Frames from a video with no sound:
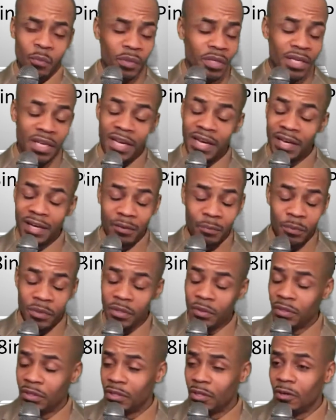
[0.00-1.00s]

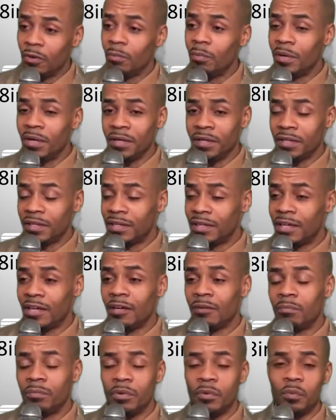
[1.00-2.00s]
No one can
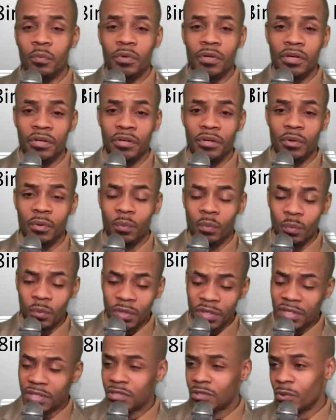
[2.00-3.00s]
help but wonder
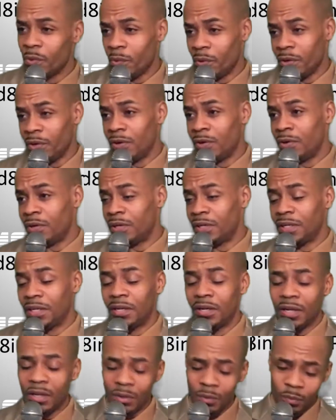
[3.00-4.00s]
what is going on
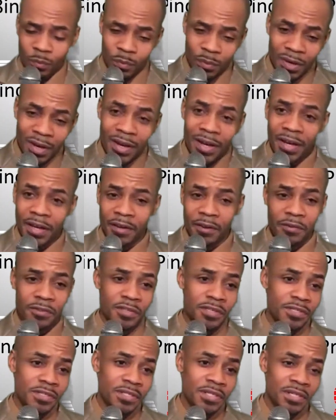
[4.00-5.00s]
and why are
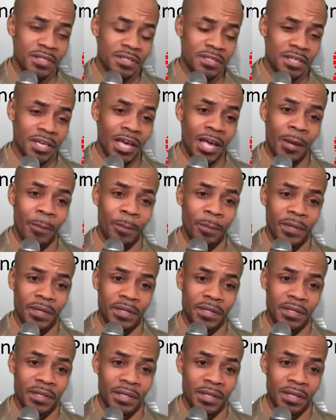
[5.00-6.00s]
these things
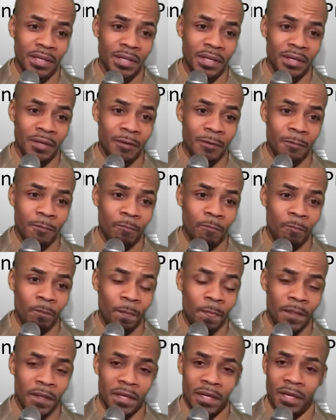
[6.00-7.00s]
happening.
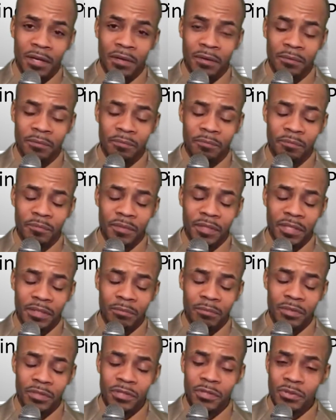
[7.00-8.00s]
Now,
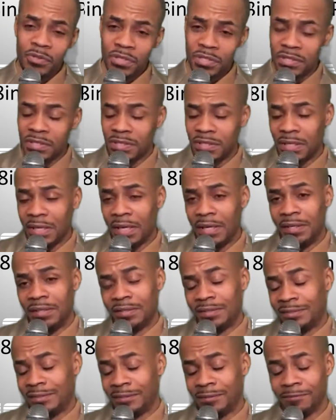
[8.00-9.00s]
in Mnuchin's
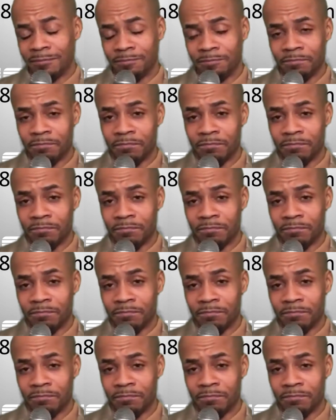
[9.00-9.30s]
case,